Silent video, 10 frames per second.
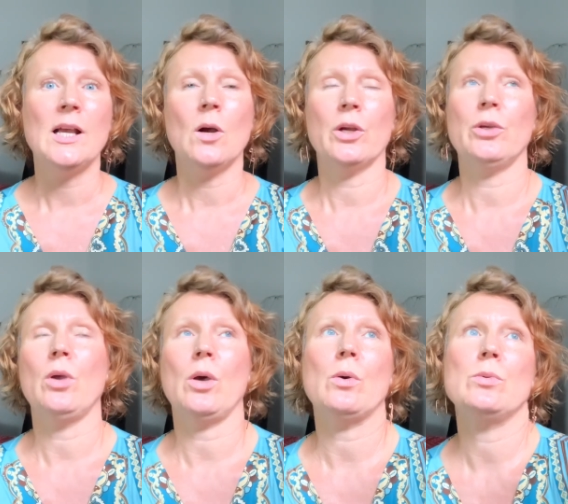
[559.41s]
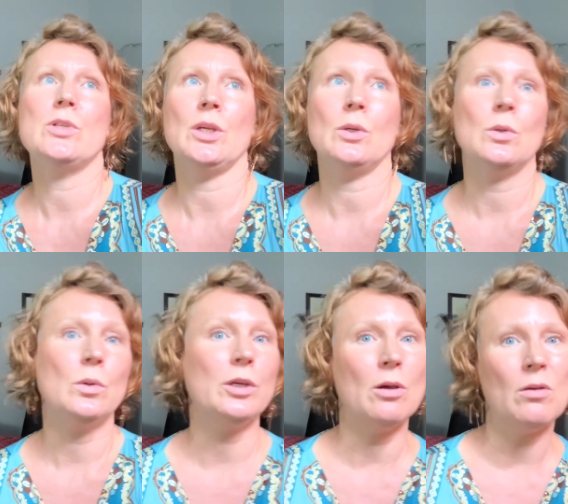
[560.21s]
or you go to
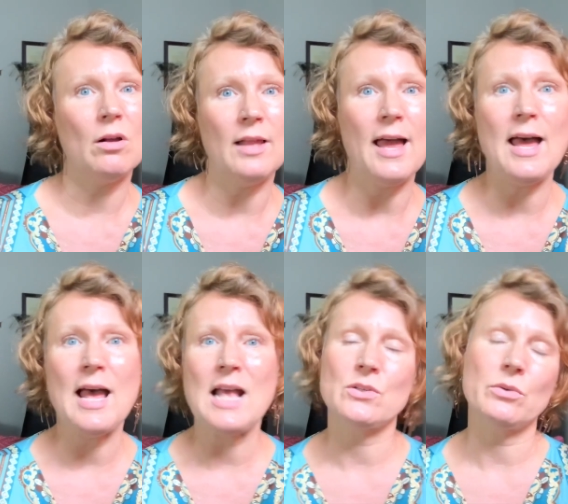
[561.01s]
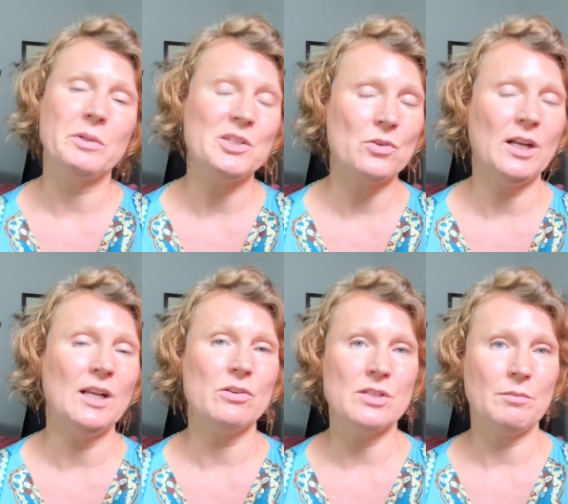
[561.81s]
a yoga class or a retreat
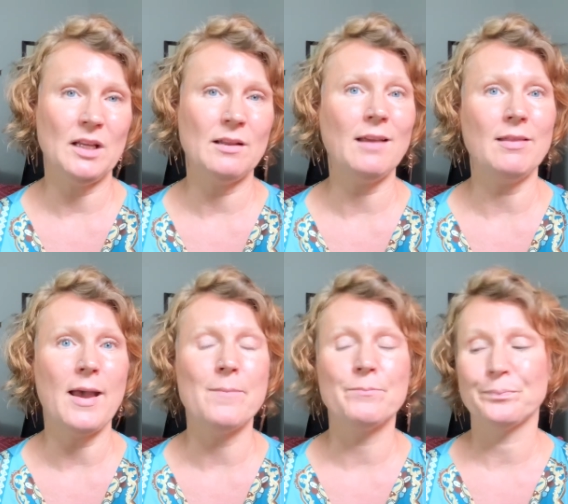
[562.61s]
or something like that.